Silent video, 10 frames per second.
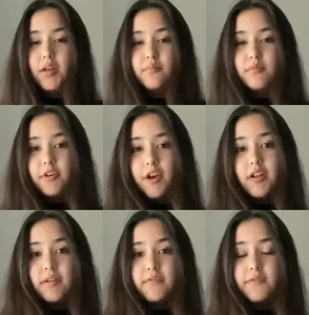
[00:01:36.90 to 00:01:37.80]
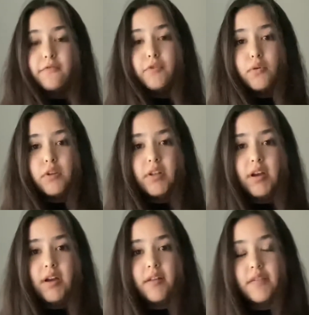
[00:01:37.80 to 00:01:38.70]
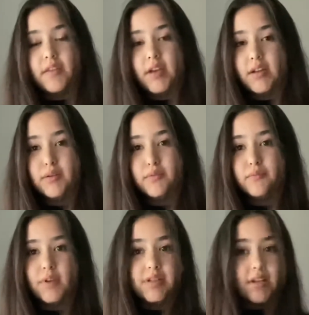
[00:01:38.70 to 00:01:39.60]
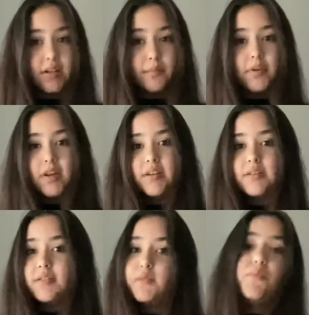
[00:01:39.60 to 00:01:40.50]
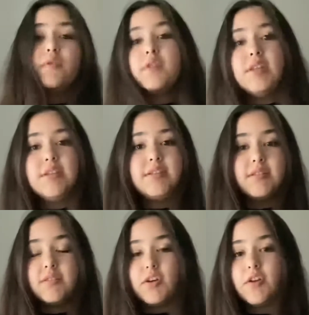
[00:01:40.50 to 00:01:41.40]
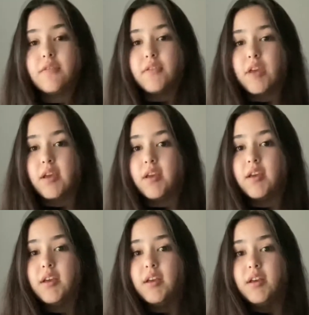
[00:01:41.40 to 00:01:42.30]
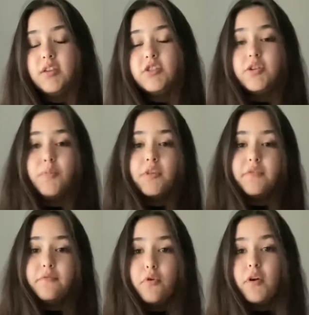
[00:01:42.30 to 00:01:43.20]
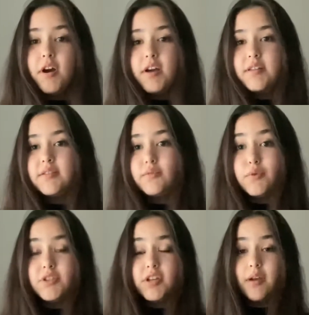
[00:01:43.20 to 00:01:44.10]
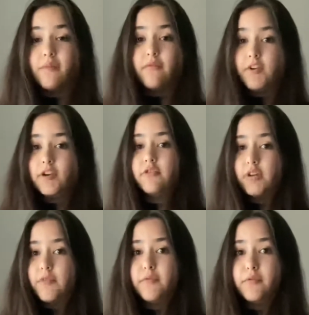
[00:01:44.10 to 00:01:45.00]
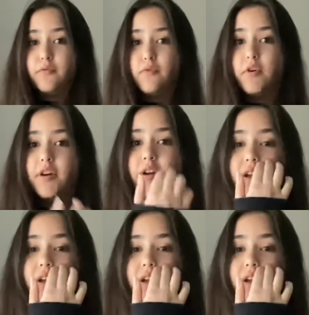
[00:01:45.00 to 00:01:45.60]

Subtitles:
Mariana from Florida that is helping us with this entire thing, she bought them for us, which I'm very grateful for.